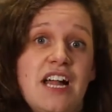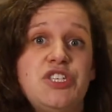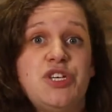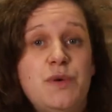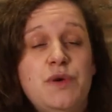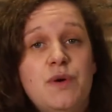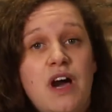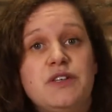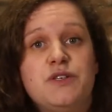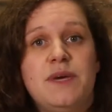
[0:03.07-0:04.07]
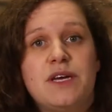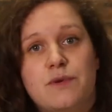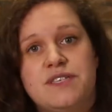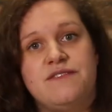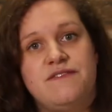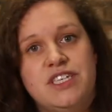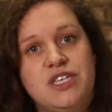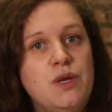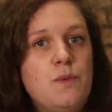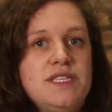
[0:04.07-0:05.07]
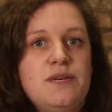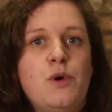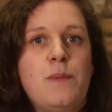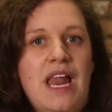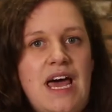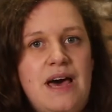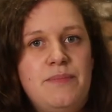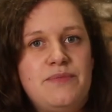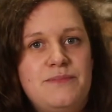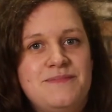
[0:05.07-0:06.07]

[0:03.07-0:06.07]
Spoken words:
I'll show you how to make a reservation with a mobile app.